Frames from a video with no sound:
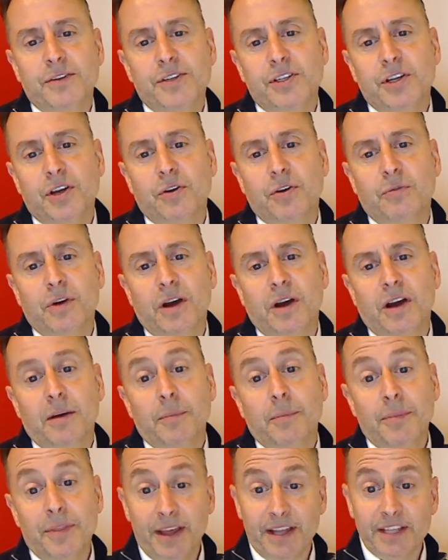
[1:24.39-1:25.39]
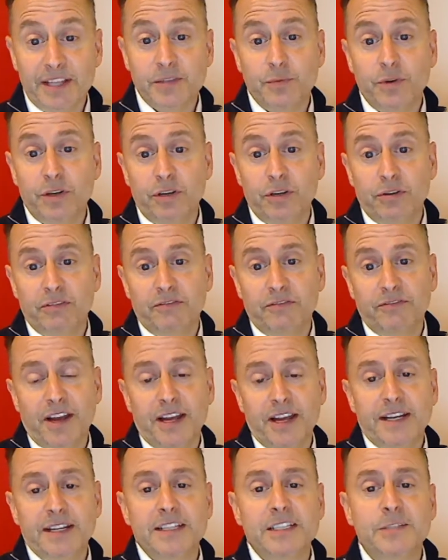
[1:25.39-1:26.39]
So that's what you can
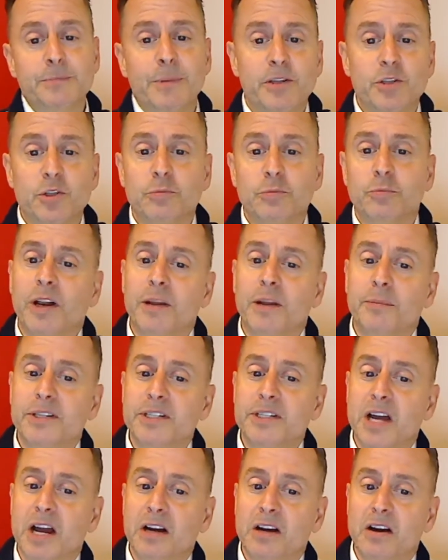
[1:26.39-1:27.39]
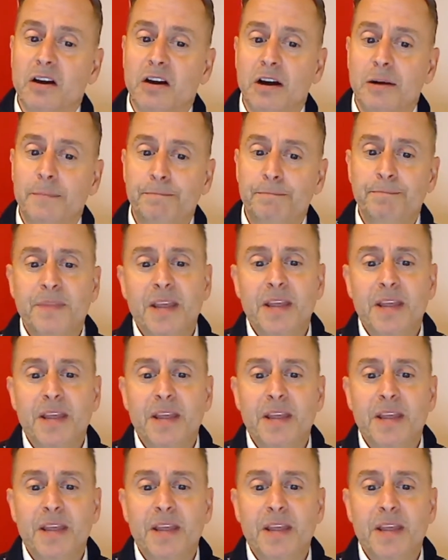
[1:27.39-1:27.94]
find at spencerbrenneman.com.